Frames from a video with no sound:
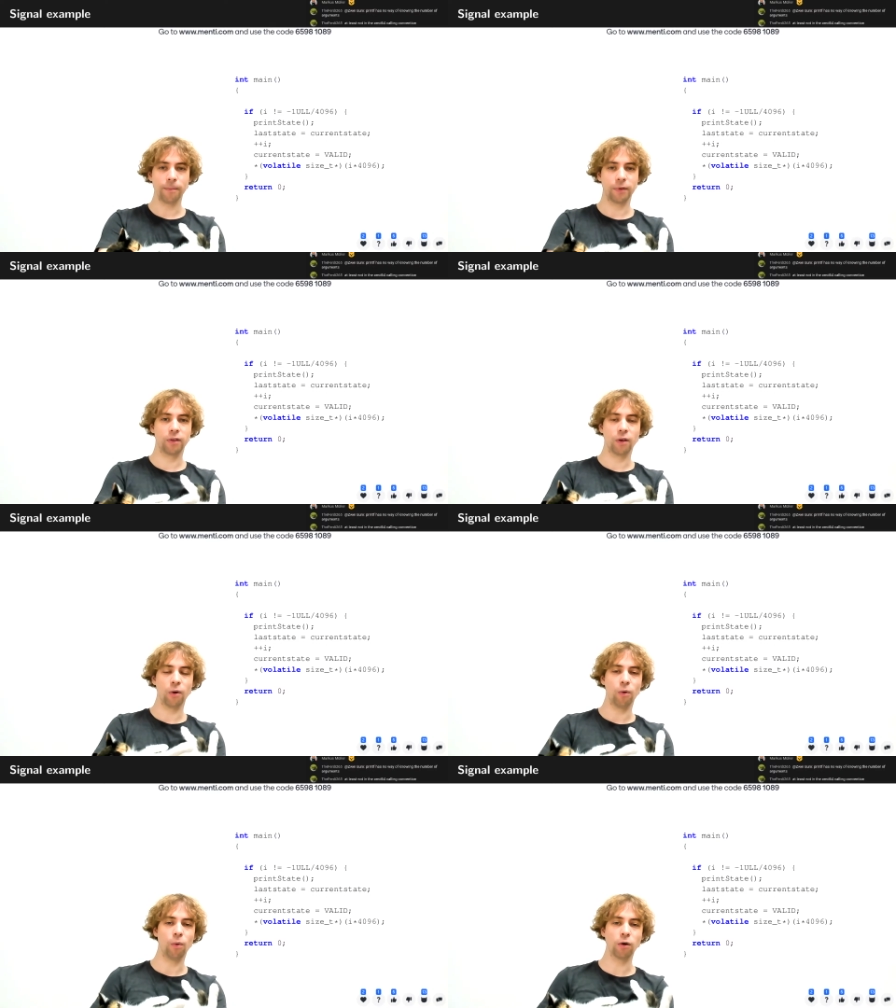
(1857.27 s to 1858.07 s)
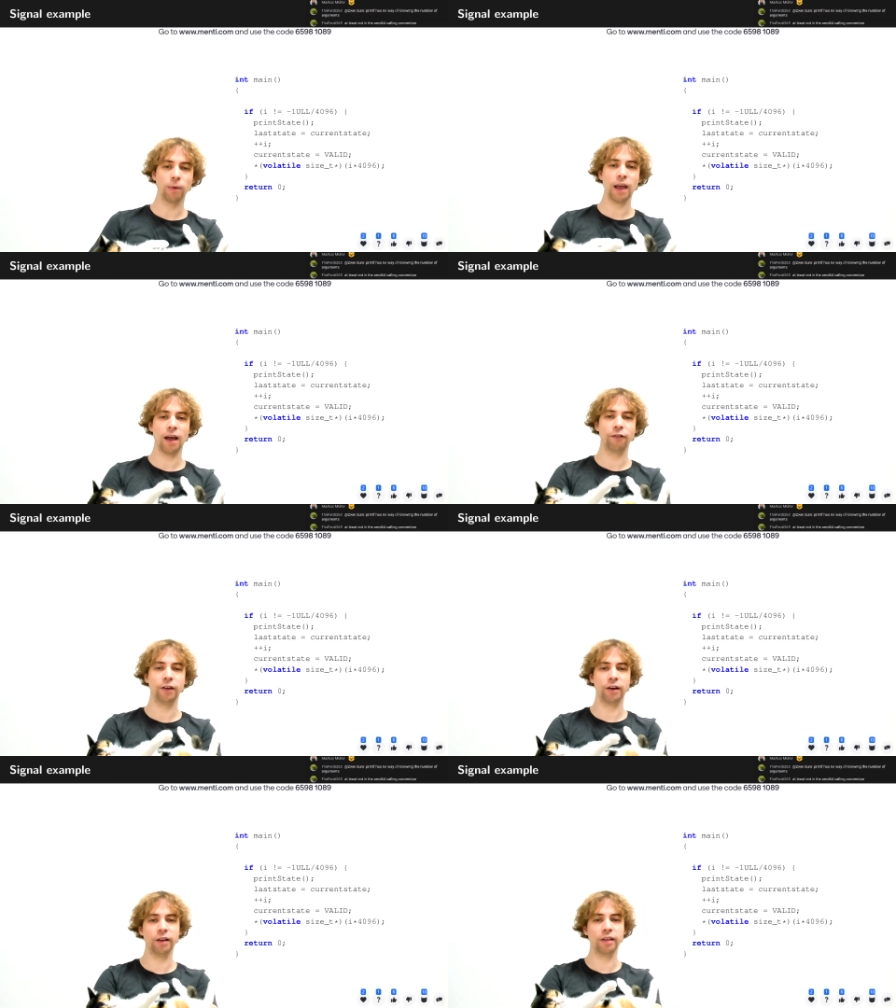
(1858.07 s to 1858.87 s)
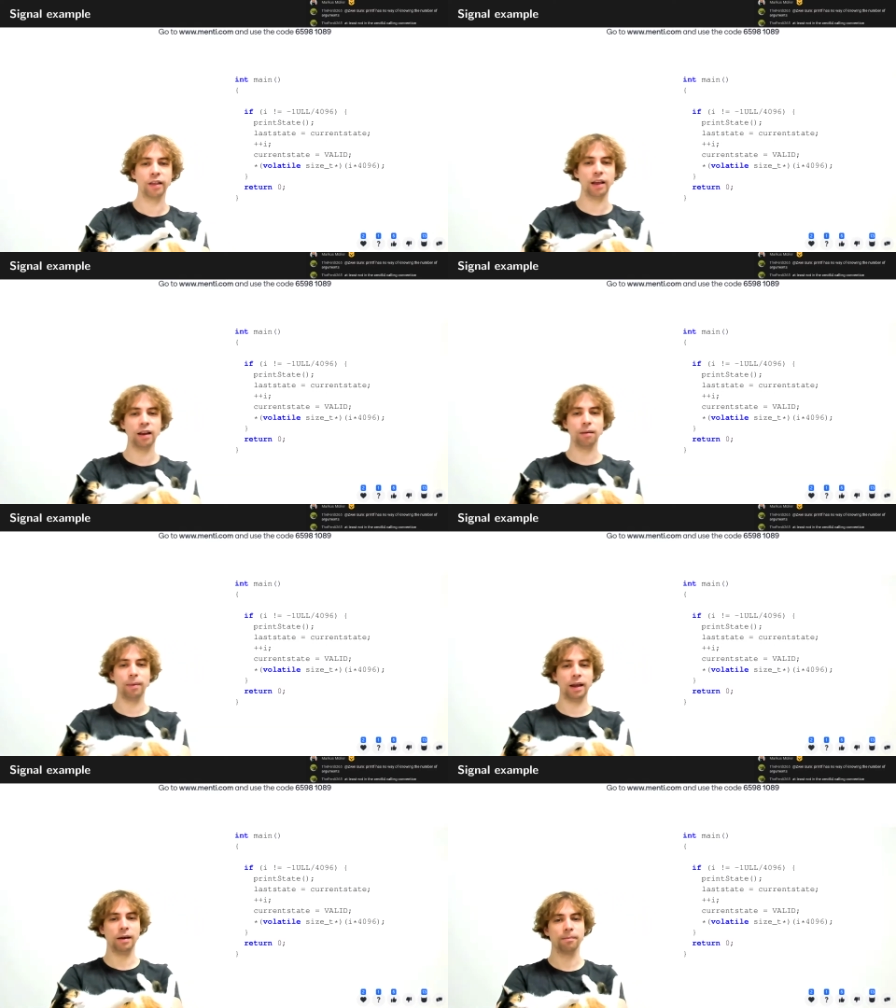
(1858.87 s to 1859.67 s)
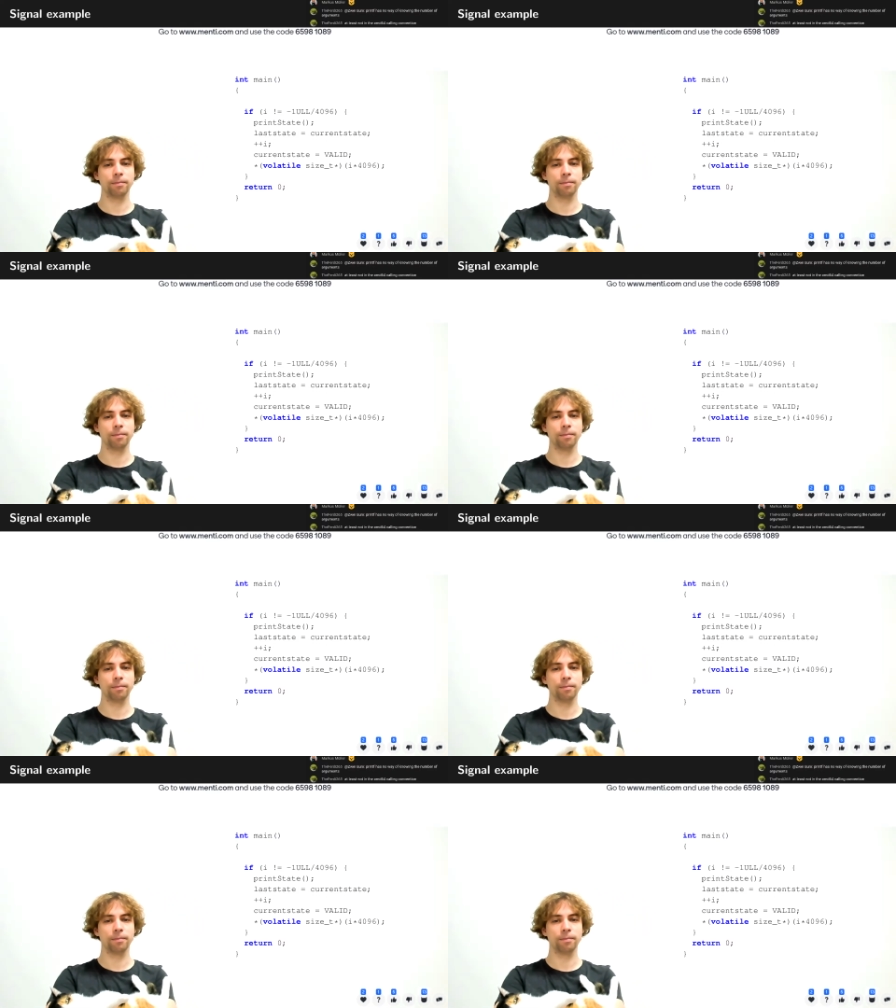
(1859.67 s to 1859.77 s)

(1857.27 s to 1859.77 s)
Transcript: So what we have here is in the main.